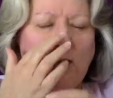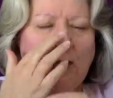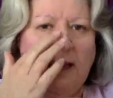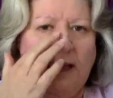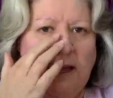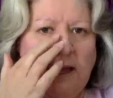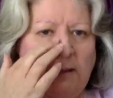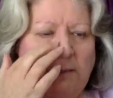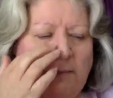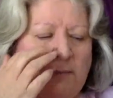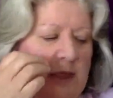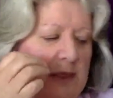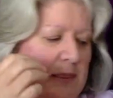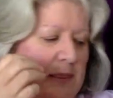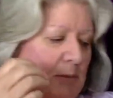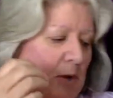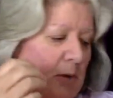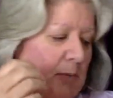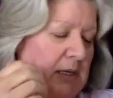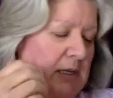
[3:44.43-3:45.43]
at the
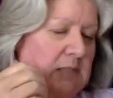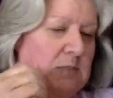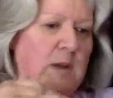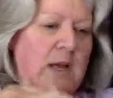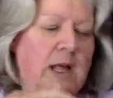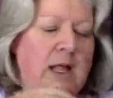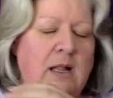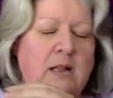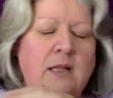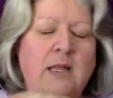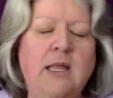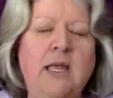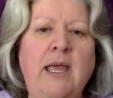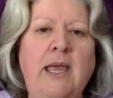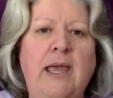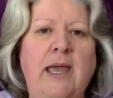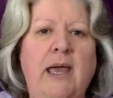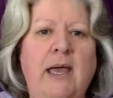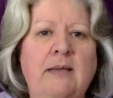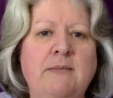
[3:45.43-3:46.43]
moment as well.
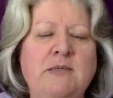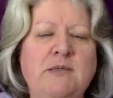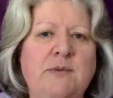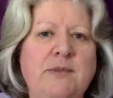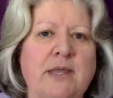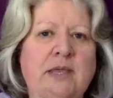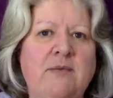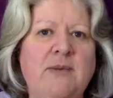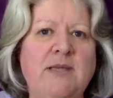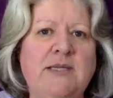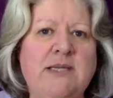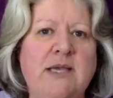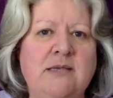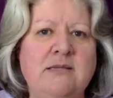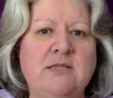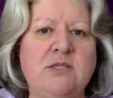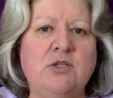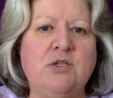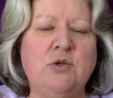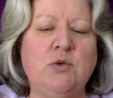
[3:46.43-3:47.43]
So when they give me a task
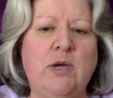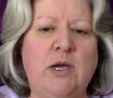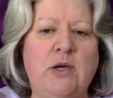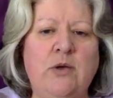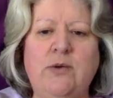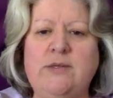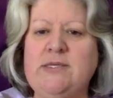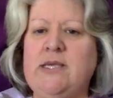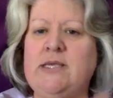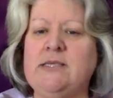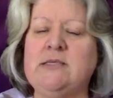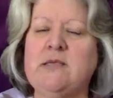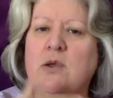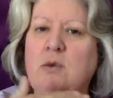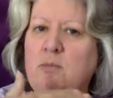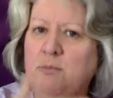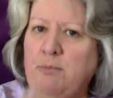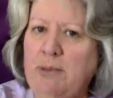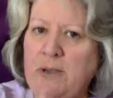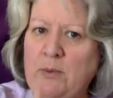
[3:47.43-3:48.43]
to do, I always ask,
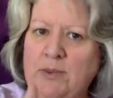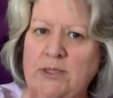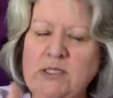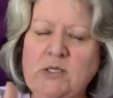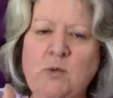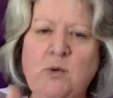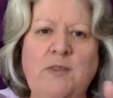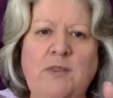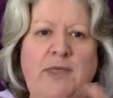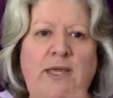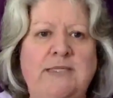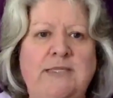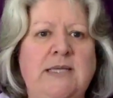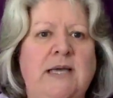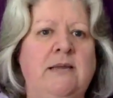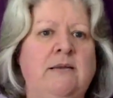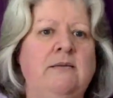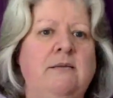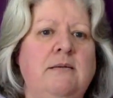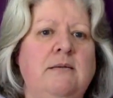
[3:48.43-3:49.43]
by when do you want that
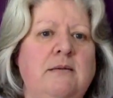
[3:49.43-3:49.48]
done?